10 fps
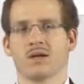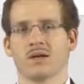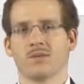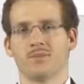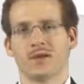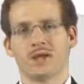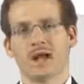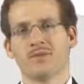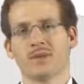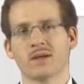An
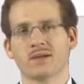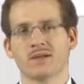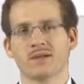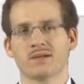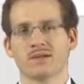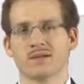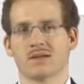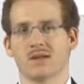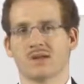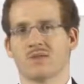alphabet is the
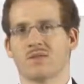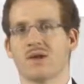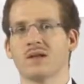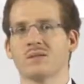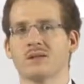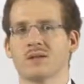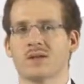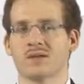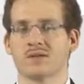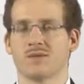set of relevant
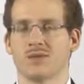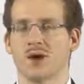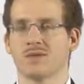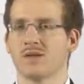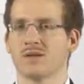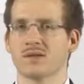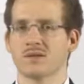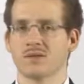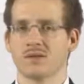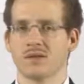events for an object
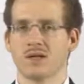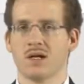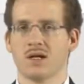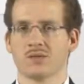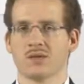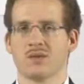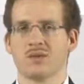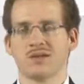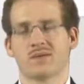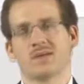description, so you
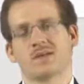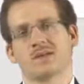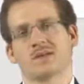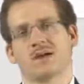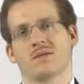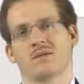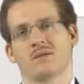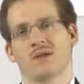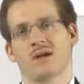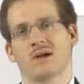restrict yourself
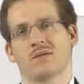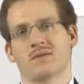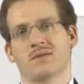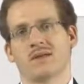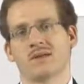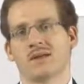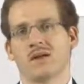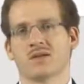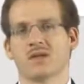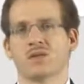to the kind of events that
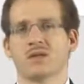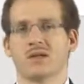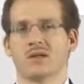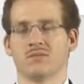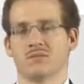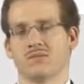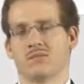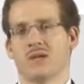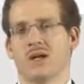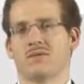are truly
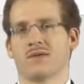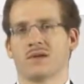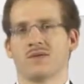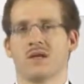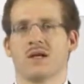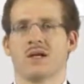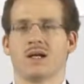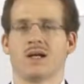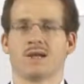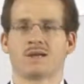relevant
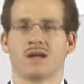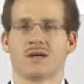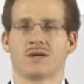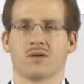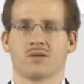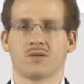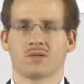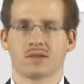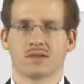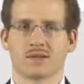inside of your
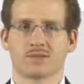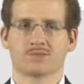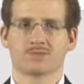system.